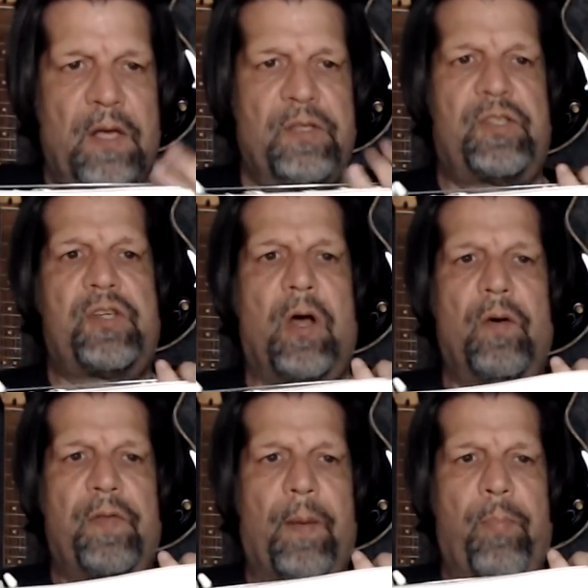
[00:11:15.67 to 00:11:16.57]

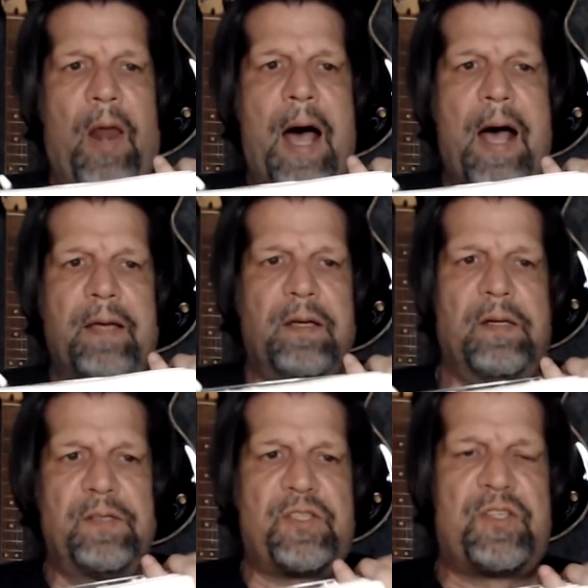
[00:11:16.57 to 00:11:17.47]
So the block
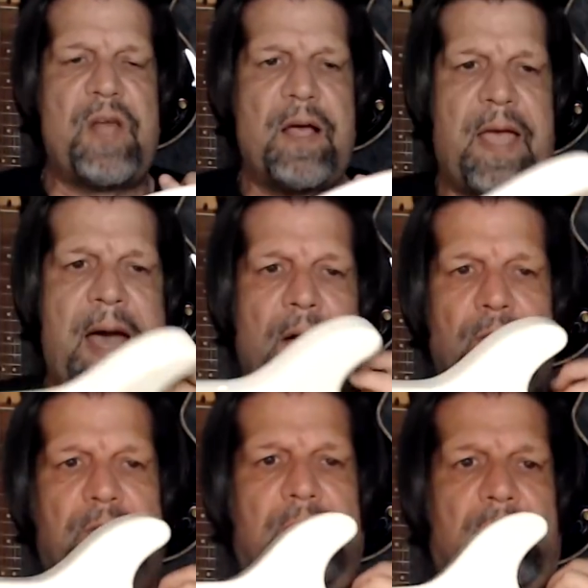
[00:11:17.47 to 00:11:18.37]
stuck out.